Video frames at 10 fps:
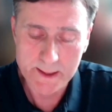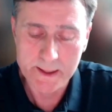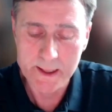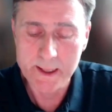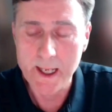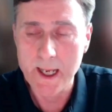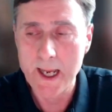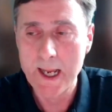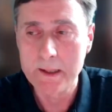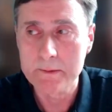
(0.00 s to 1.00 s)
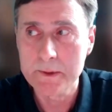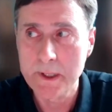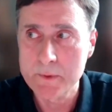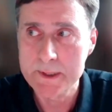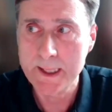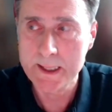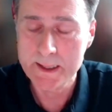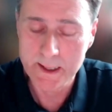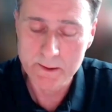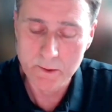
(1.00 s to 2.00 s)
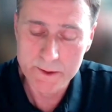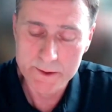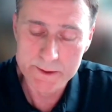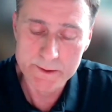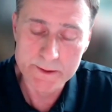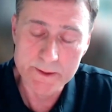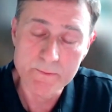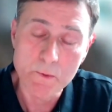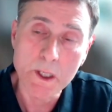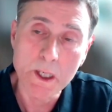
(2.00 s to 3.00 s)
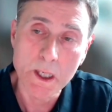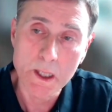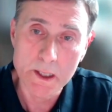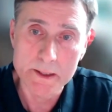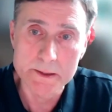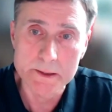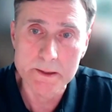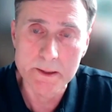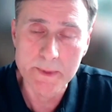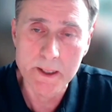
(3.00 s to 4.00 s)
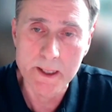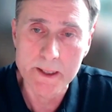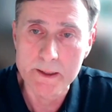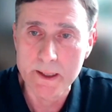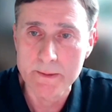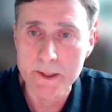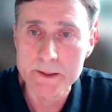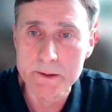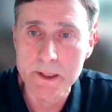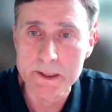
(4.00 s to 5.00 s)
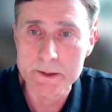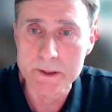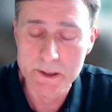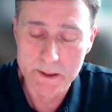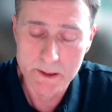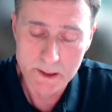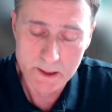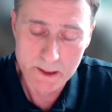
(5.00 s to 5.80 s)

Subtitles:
And then how have we taken that knowledge and used it for clients about how they should actually.